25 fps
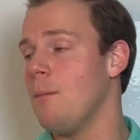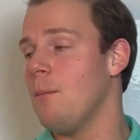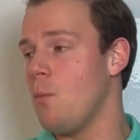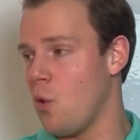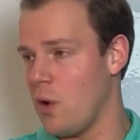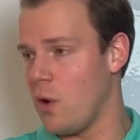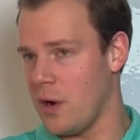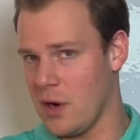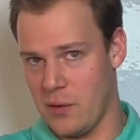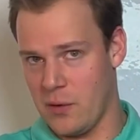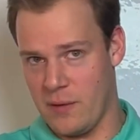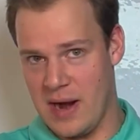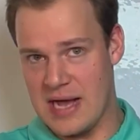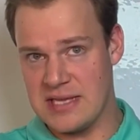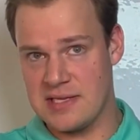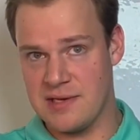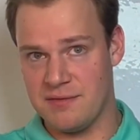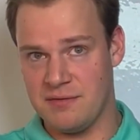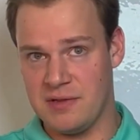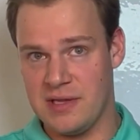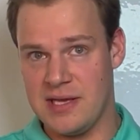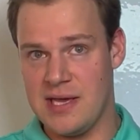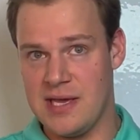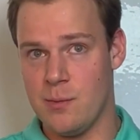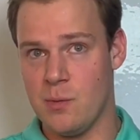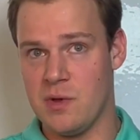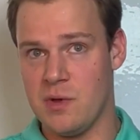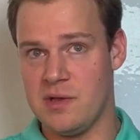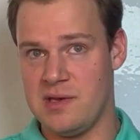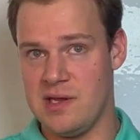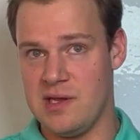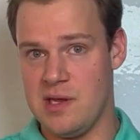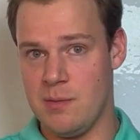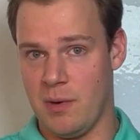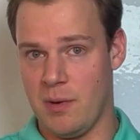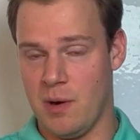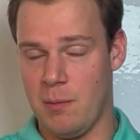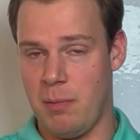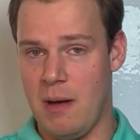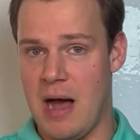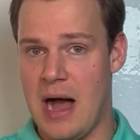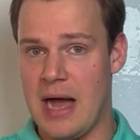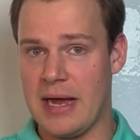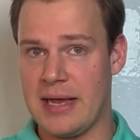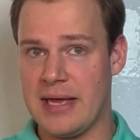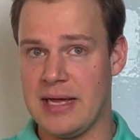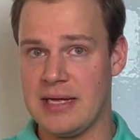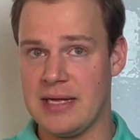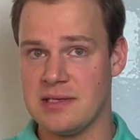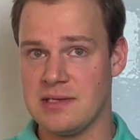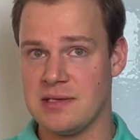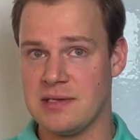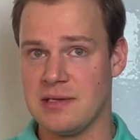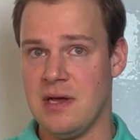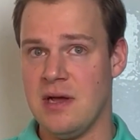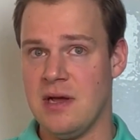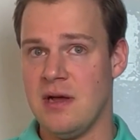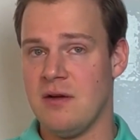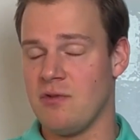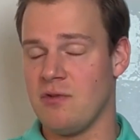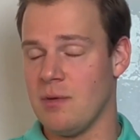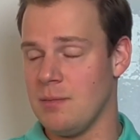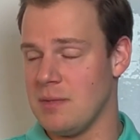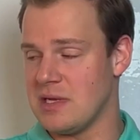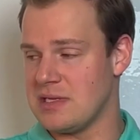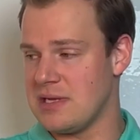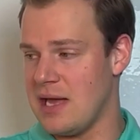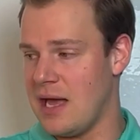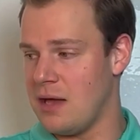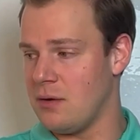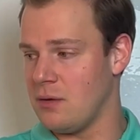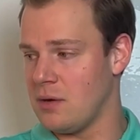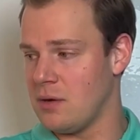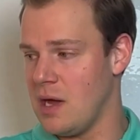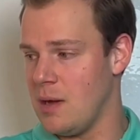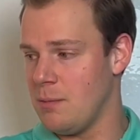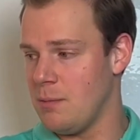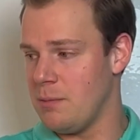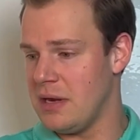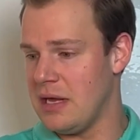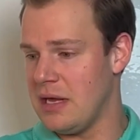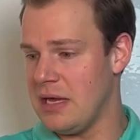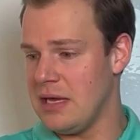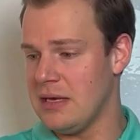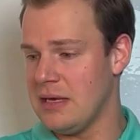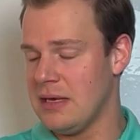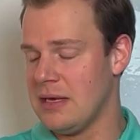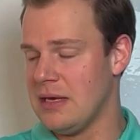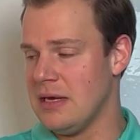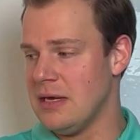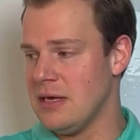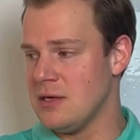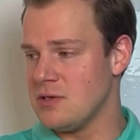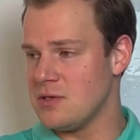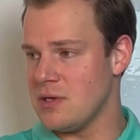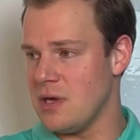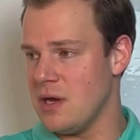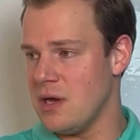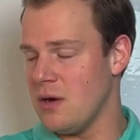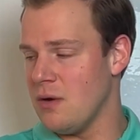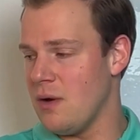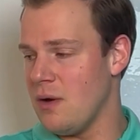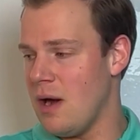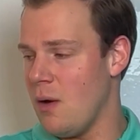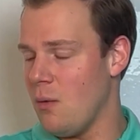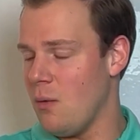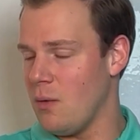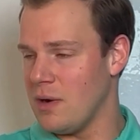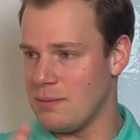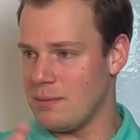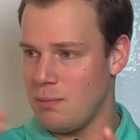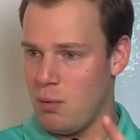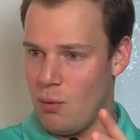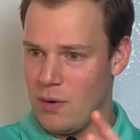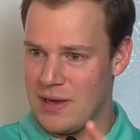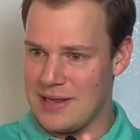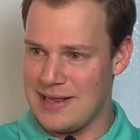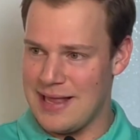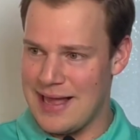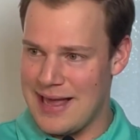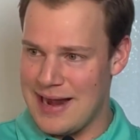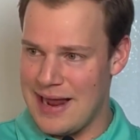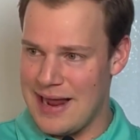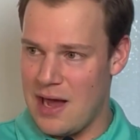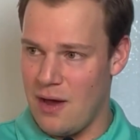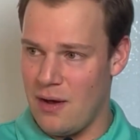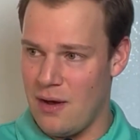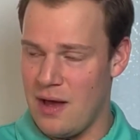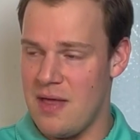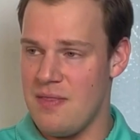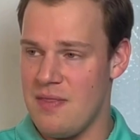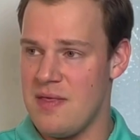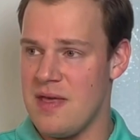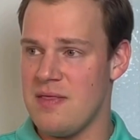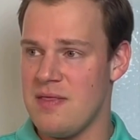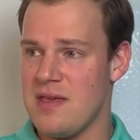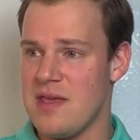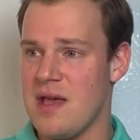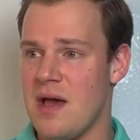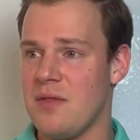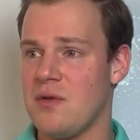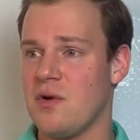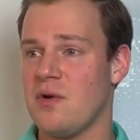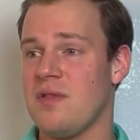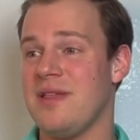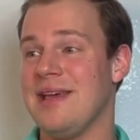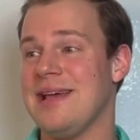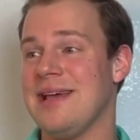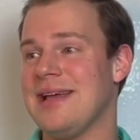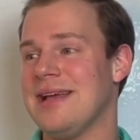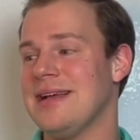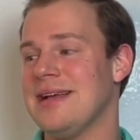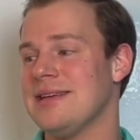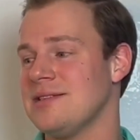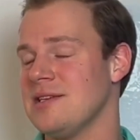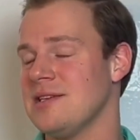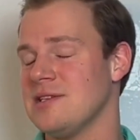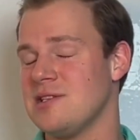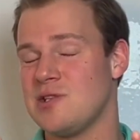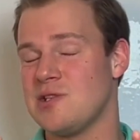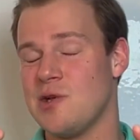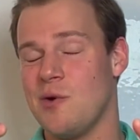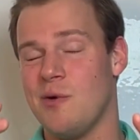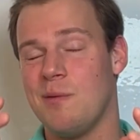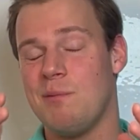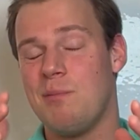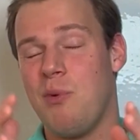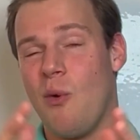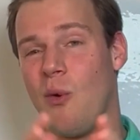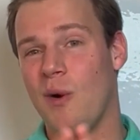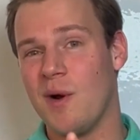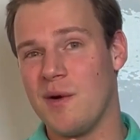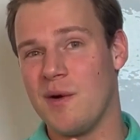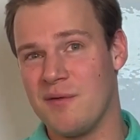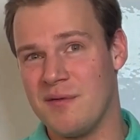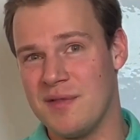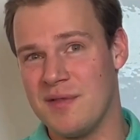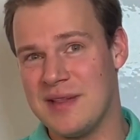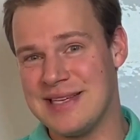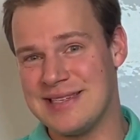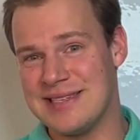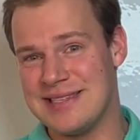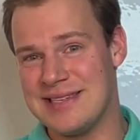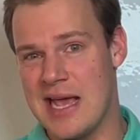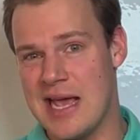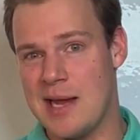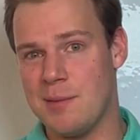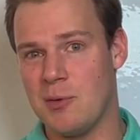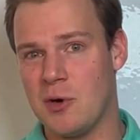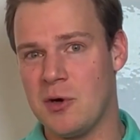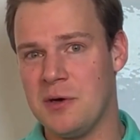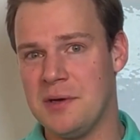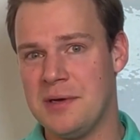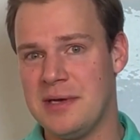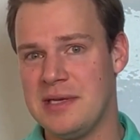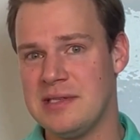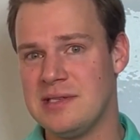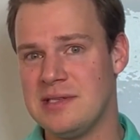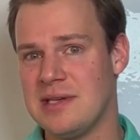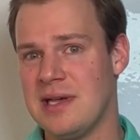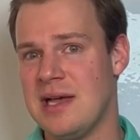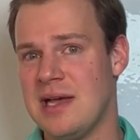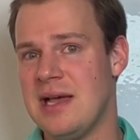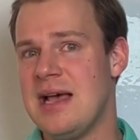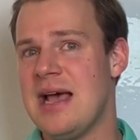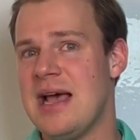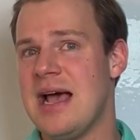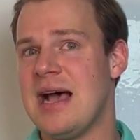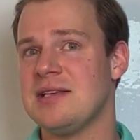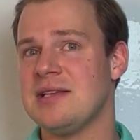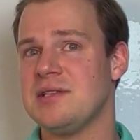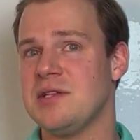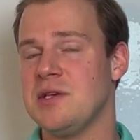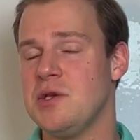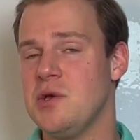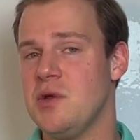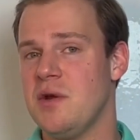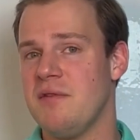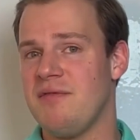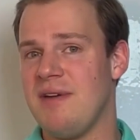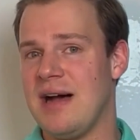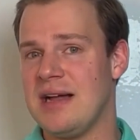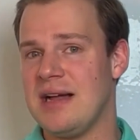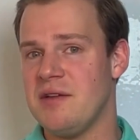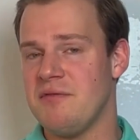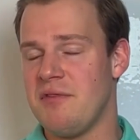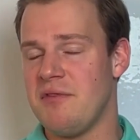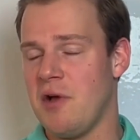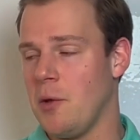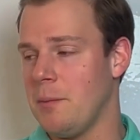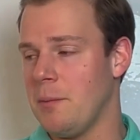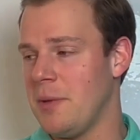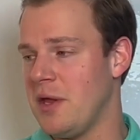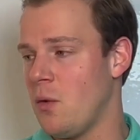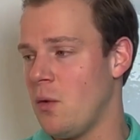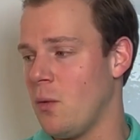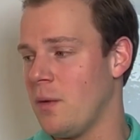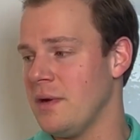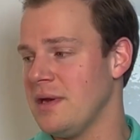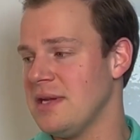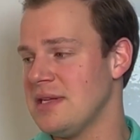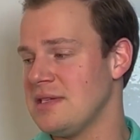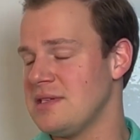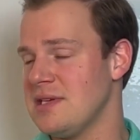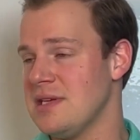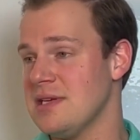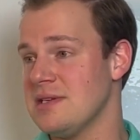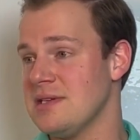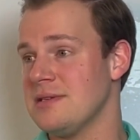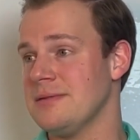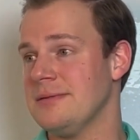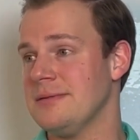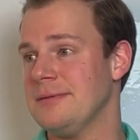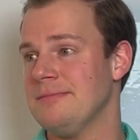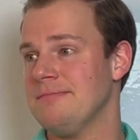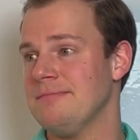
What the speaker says: more aggressively and with deeper pockets from the title company. So I want to point that out. And then the other thing is that's so important for these neighborhoods as the Unified Development Ordinance is